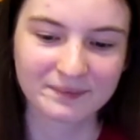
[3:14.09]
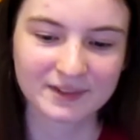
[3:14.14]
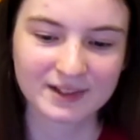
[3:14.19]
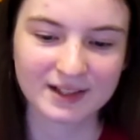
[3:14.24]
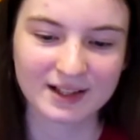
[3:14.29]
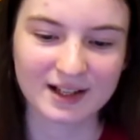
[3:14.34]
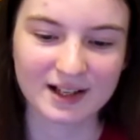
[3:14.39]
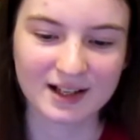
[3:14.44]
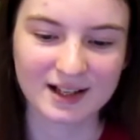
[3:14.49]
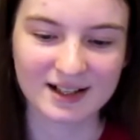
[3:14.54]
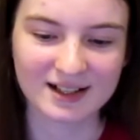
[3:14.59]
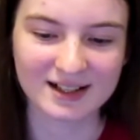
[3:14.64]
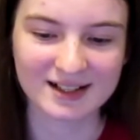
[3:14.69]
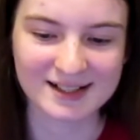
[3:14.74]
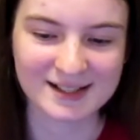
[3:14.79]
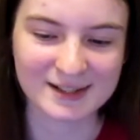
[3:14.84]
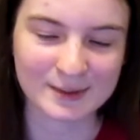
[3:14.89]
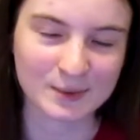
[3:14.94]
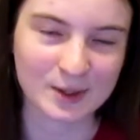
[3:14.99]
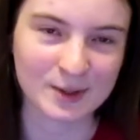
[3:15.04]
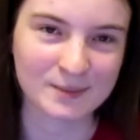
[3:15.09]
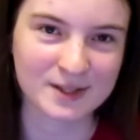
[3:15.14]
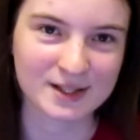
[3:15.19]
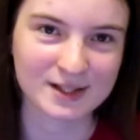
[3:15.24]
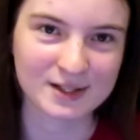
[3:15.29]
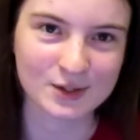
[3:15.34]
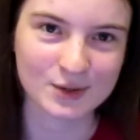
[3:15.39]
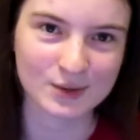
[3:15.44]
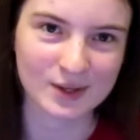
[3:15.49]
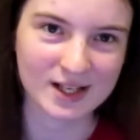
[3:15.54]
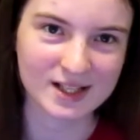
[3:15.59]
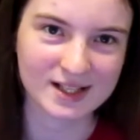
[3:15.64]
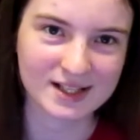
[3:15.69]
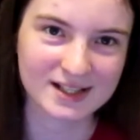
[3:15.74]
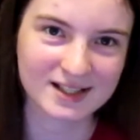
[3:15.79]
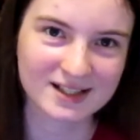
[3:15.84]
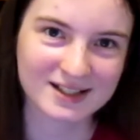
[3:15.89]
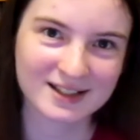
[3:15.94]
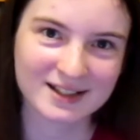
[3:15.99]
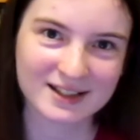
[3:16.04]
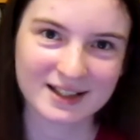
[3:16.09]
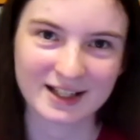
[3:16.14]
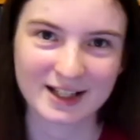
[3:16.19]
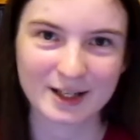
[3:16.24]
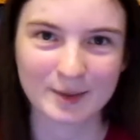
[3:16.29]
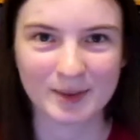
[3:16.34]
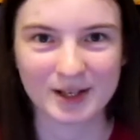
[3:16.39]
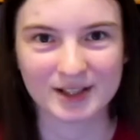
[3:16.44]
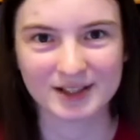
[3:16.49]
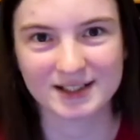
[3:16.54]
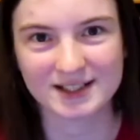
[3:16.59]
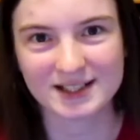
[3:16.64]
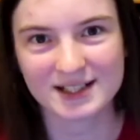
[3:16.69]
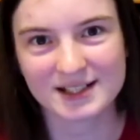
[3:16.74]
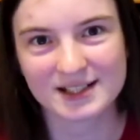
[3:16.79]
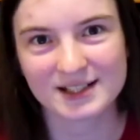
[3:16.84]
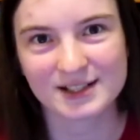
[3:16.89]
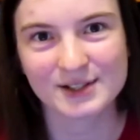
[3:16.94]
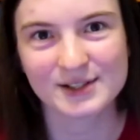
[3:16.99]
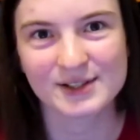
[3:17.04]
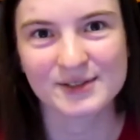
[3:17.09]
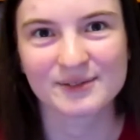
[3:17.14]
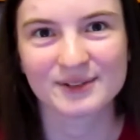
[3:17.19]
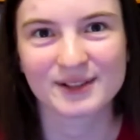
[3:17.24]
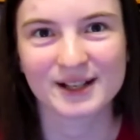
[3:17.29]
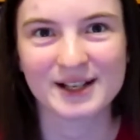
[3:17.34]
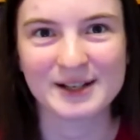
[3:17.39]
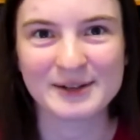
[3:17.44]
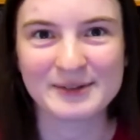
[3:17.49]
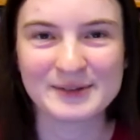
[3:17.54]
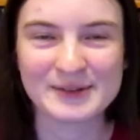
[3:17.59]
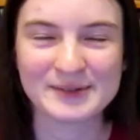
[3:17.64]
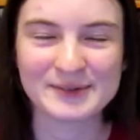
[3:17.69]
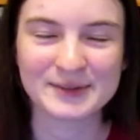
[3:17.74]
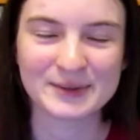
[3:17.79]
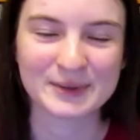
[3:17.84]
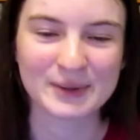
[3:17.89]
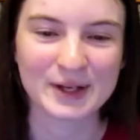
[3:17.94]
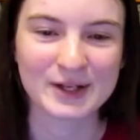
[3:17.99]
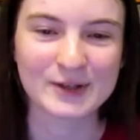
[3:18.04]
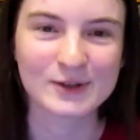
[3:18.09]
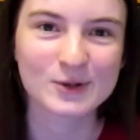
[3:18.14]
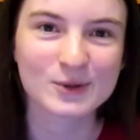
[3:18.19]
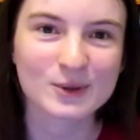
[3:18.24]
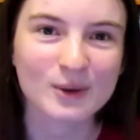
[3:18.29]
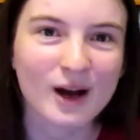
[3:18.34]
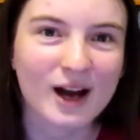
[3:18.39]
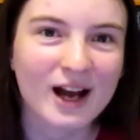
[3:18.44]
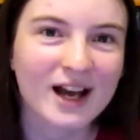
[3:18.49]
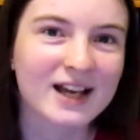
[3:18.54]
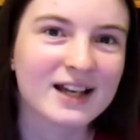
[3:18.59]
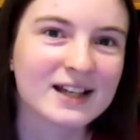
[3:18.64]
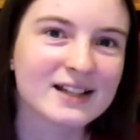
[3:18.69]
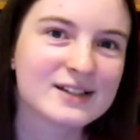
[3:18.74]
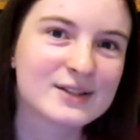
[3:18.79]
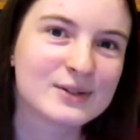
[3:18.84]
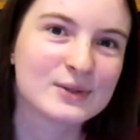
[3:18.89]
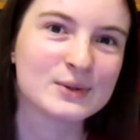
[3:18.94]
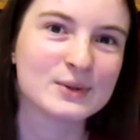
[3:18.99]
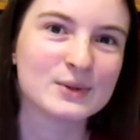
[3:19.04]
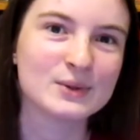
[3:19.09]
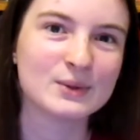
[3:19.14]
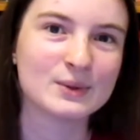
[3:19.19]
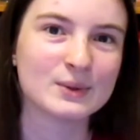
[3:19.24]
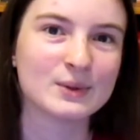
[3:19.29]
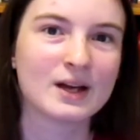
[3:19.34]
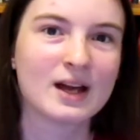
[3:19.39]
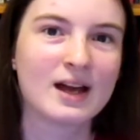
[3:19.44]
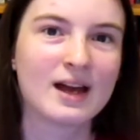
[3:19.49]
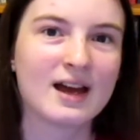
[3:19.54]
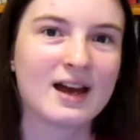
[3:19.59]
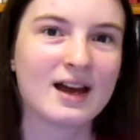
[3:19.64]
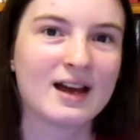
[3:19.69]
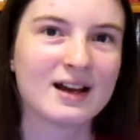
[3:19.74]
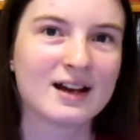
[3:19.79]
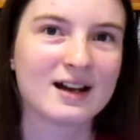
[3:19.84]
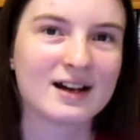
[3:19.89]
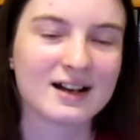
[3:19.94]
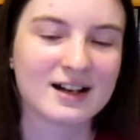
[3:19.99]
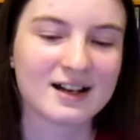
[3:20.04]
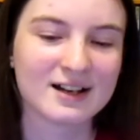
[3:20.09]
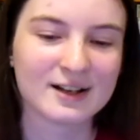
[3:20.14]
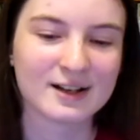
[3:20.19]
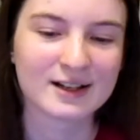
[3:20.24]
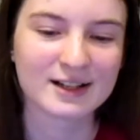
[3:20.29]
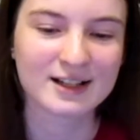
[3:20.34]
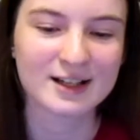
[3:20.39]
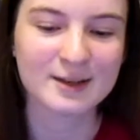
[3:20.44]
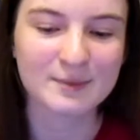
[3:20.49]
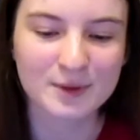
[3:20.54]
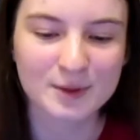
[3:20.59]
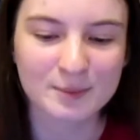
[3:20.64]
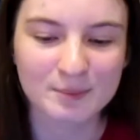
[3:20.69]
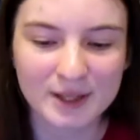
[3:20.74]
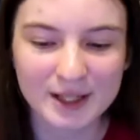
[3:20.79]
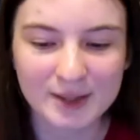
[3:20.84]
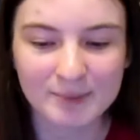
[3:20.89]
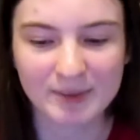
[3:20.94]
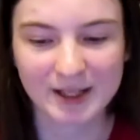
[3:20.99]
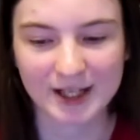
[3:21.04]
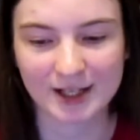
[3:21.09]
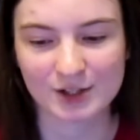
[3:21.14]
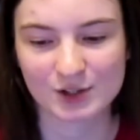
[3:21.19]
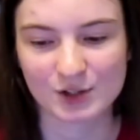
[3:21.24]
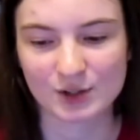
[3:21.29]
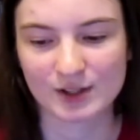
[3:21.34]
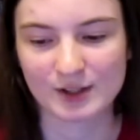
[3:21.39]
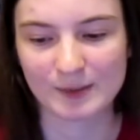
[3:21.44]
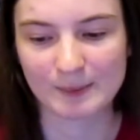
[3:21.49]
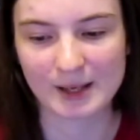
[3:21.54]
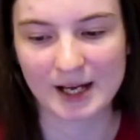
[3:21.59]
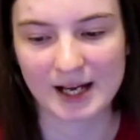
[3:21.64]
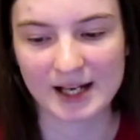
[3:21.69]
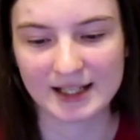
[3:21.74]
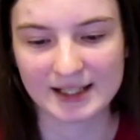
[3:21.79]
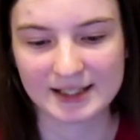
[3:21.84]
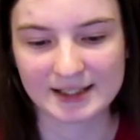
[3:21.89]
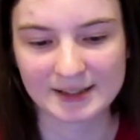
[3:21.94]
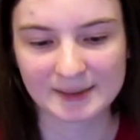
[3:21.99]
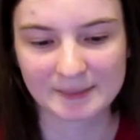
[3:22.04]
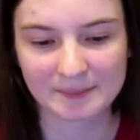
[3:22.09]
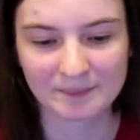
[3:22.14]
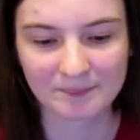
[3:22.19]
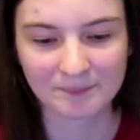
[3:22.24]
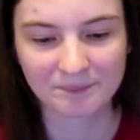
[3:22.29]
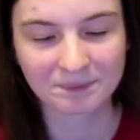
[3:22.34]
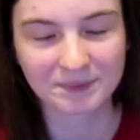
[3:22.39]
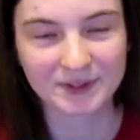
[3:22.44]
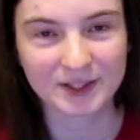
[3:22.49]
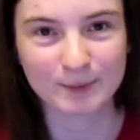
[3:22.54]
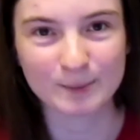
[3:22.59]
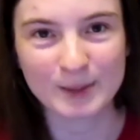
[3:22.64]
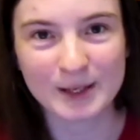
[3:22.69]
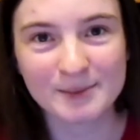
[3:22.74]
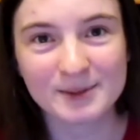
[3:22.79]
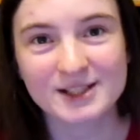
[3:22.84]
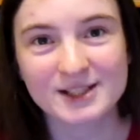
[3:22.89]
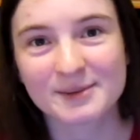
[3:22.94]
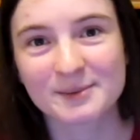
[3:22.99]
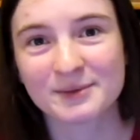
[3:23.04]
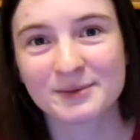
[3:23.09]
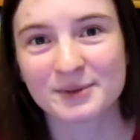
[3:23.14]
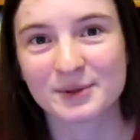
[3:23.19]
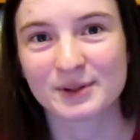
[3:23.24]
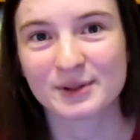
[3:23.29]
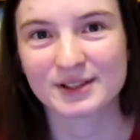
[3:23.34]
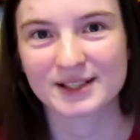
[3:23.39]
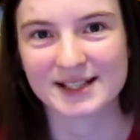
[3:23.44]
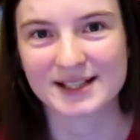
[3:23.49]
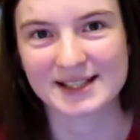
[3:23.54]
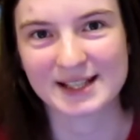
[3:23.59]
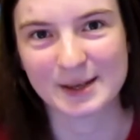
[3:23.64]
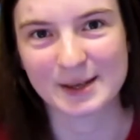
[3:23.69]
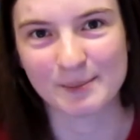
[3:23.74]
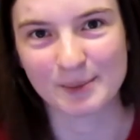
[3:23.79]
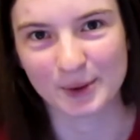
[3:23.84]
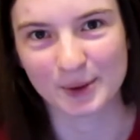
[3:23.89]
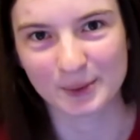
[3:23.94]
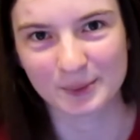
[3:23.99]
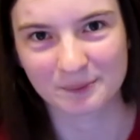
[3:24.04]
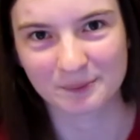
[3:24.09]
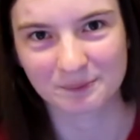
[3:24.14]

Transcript: I sometimes get stressed thinking about the details of life, even though I try to keep the big picture in mind. And maybe some of you are in that same boat.